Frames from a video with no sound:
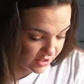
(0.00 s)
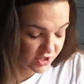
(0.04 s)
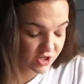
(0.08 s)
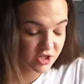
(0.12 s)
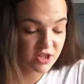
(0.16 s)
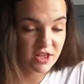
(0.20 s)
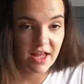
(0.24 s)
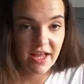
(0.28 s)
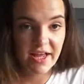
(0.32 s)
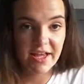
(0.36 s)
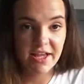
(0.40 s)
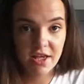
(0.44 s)

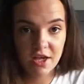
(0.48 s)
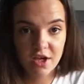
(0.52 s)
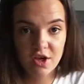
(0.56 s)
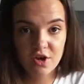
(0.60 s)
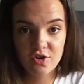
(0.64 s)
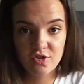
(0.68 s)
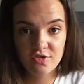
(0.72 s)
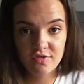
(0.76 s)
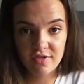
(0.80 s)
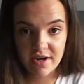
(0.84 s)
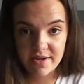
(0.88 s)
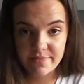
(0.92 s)
like
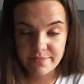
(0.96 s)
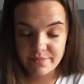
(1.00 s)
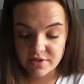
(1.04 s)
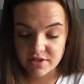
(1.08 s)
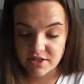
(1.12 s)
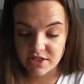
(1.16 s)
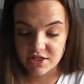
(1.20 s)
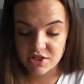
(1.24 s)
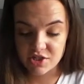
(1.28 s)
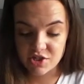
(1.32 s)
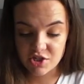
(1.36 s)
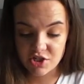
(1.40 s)
great
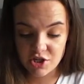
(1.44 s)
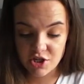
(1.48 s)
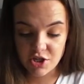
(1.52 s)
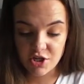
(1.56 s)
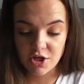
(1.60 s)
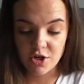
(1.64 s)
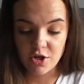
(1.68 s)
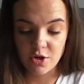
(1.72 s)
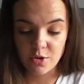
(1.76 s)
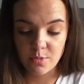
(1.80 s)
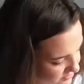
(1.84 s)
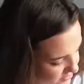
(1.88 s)
products
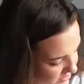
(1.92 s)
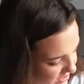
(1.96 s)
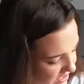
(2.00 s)
too.